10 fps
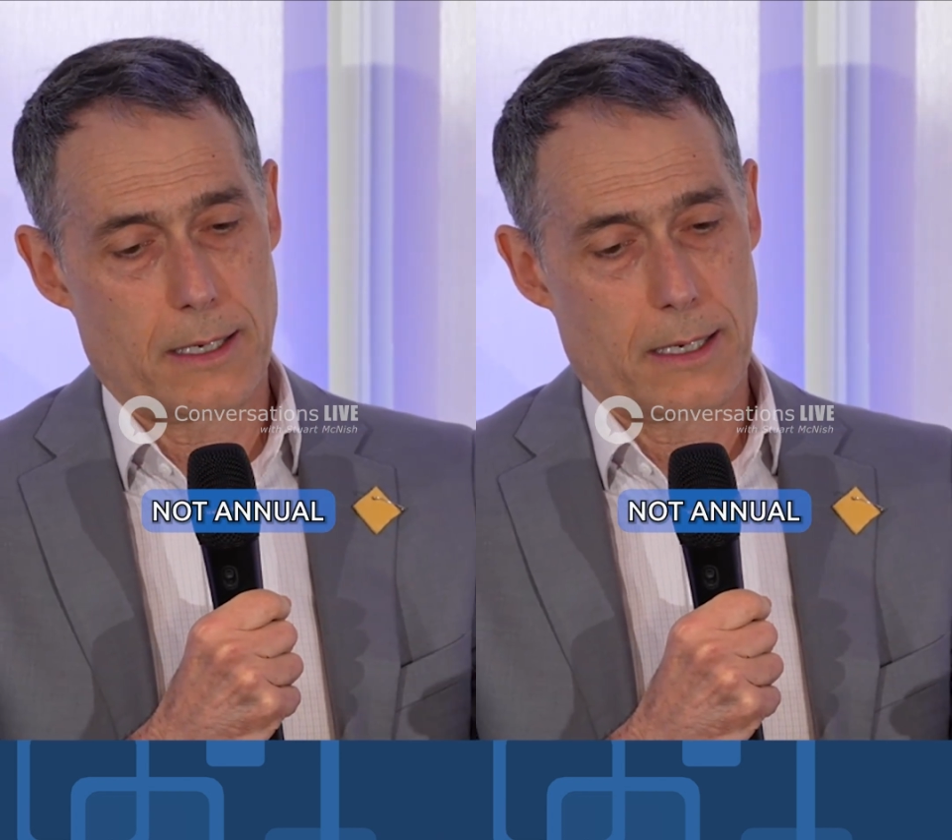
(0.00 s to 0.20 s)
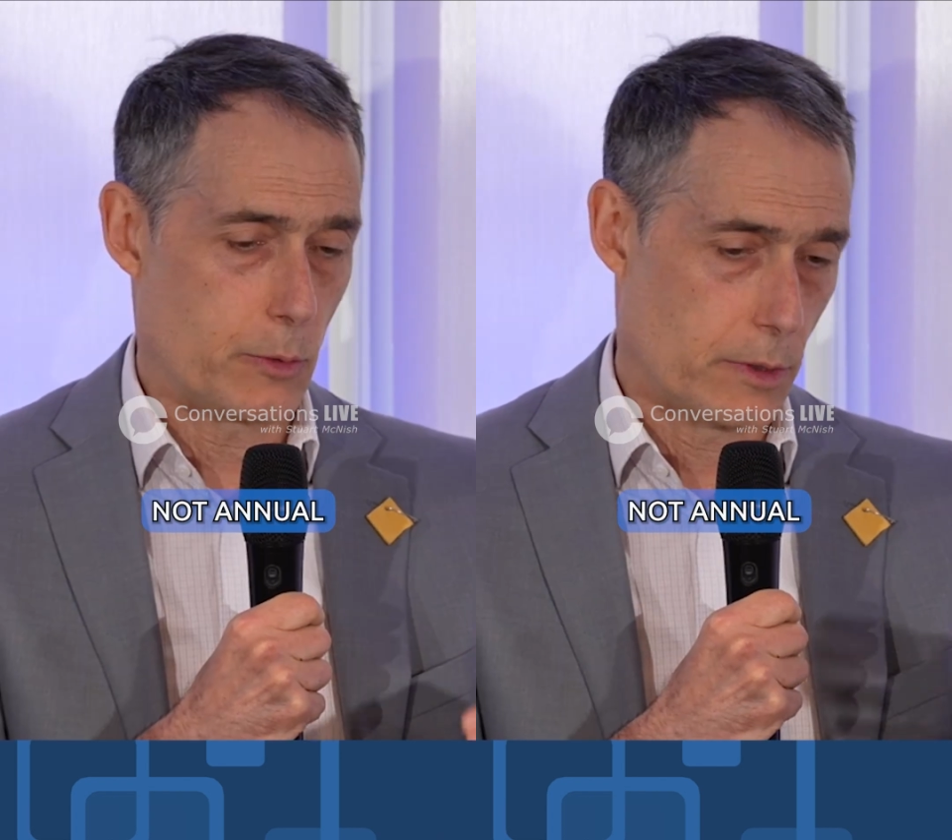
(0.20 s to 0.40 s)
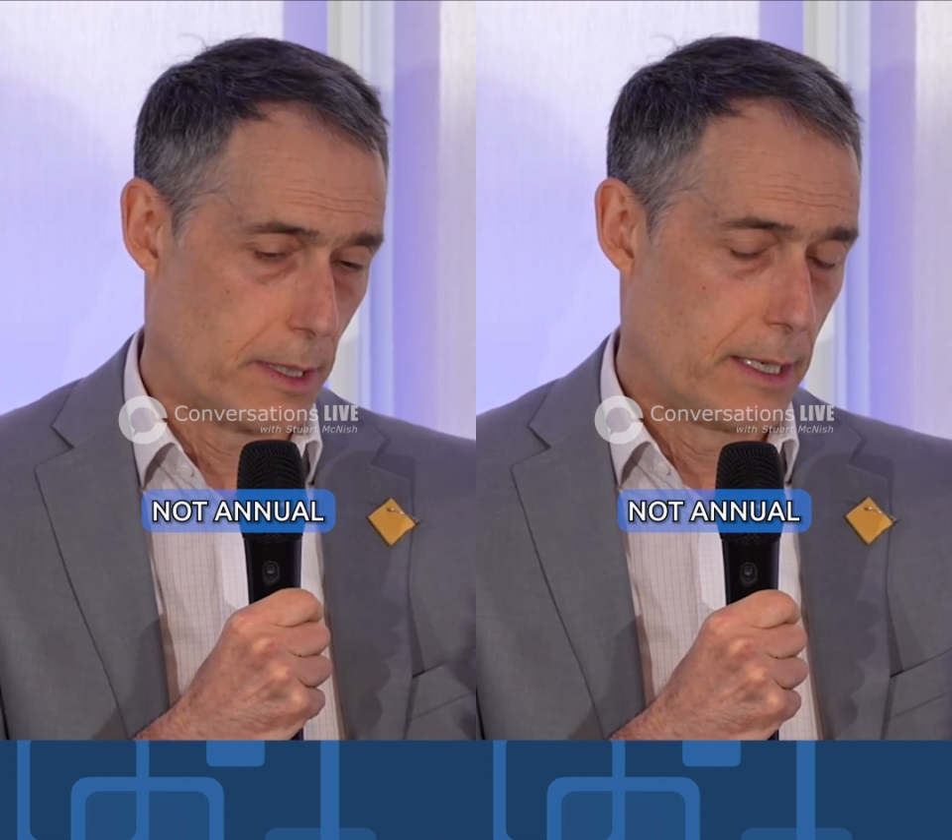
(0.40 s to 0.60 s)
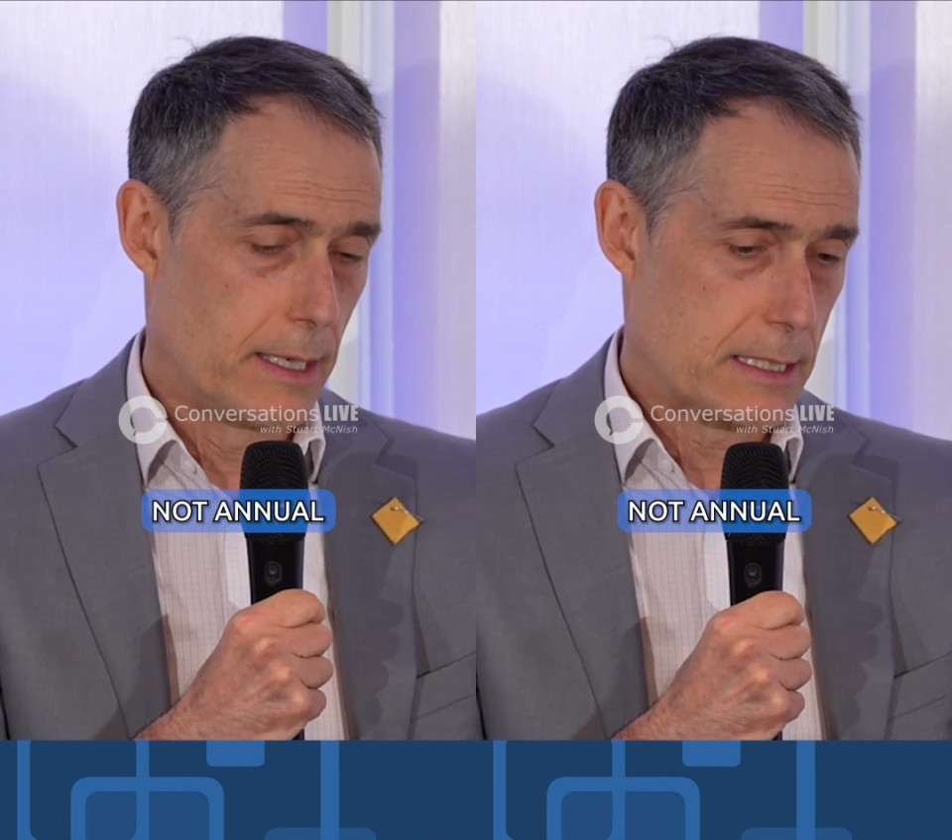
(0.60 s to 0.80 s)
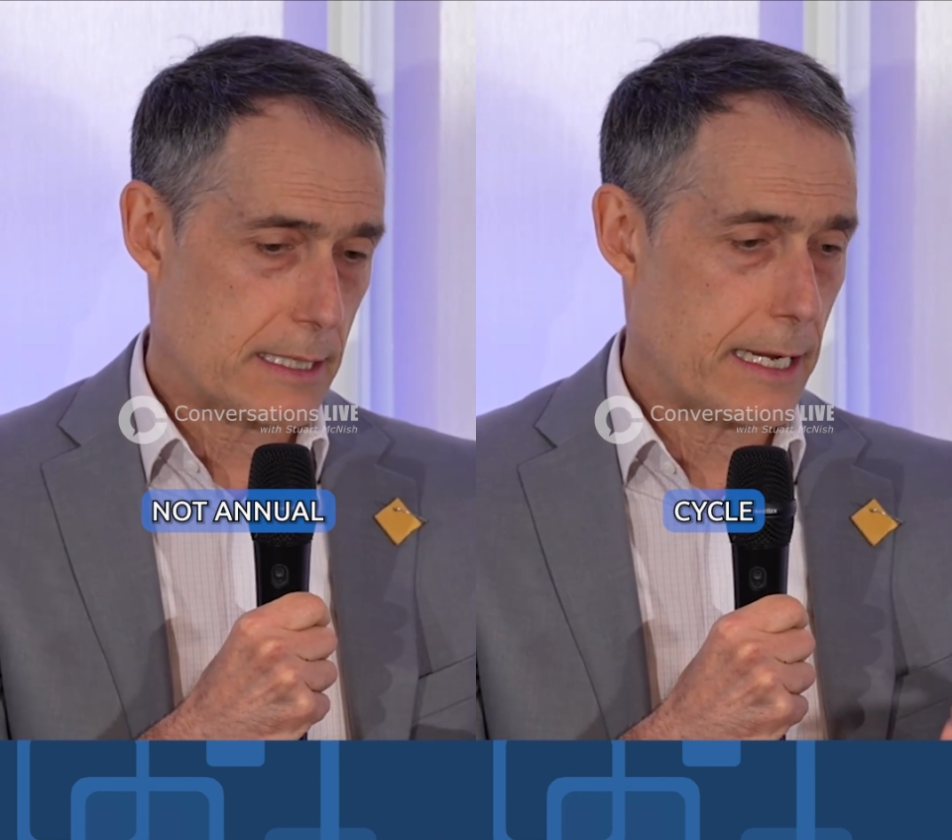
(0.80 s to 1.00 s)
an annual
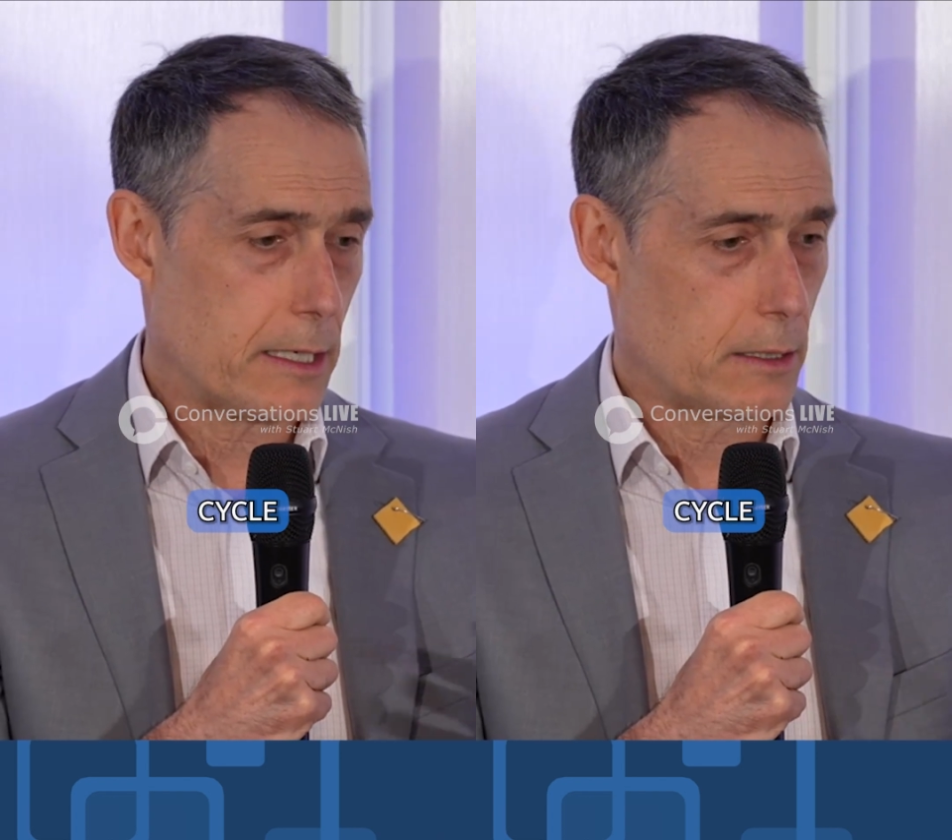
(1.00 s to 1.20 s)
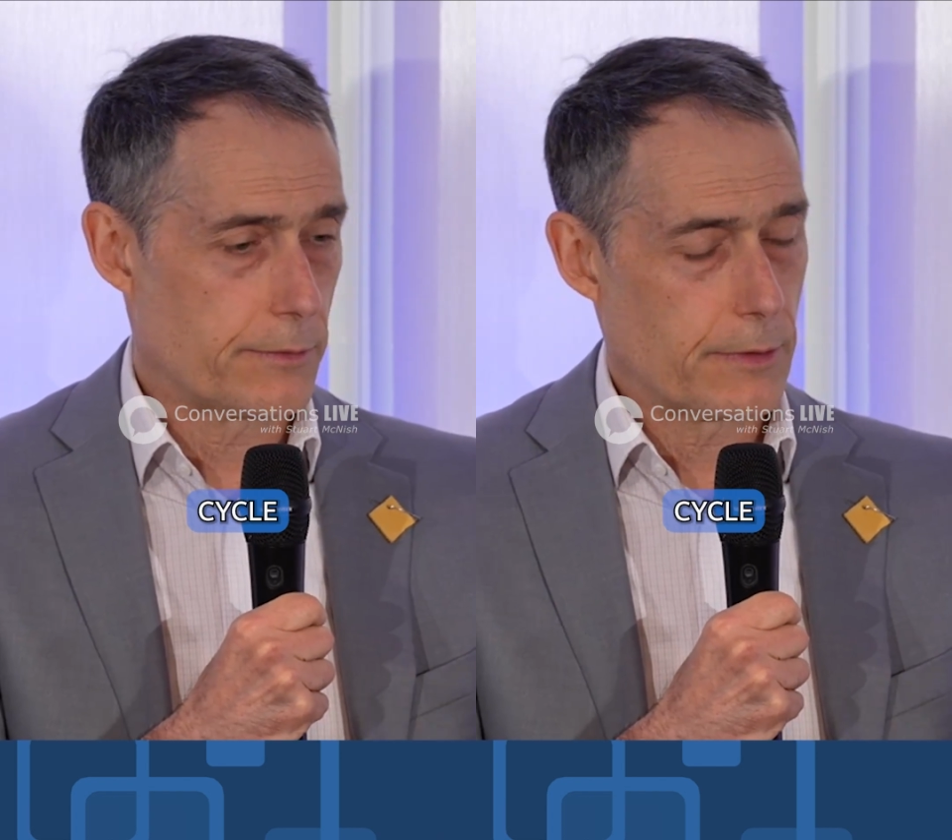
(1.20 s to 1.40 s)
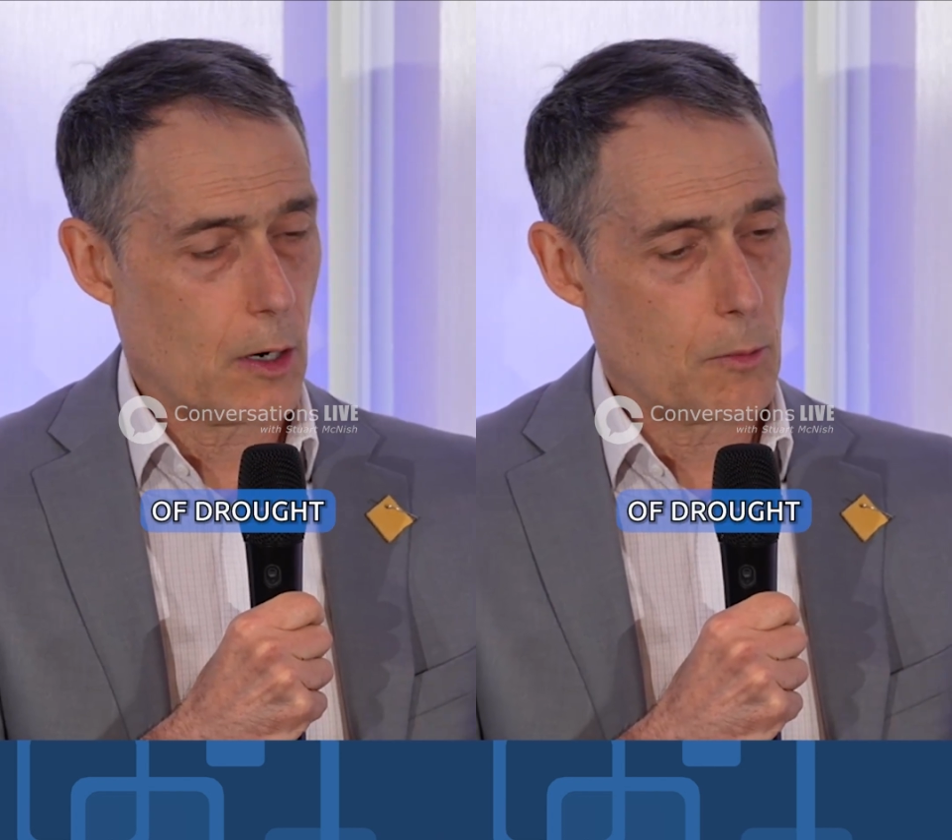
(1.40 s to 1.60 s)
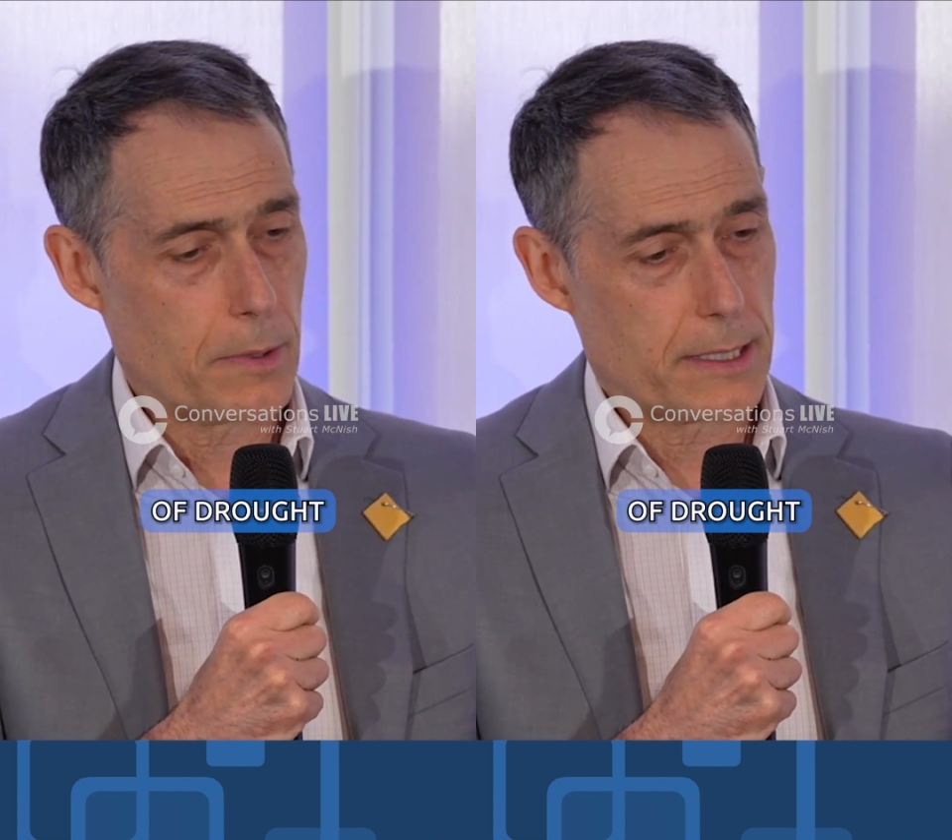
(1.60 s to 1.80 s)
cycle of drought,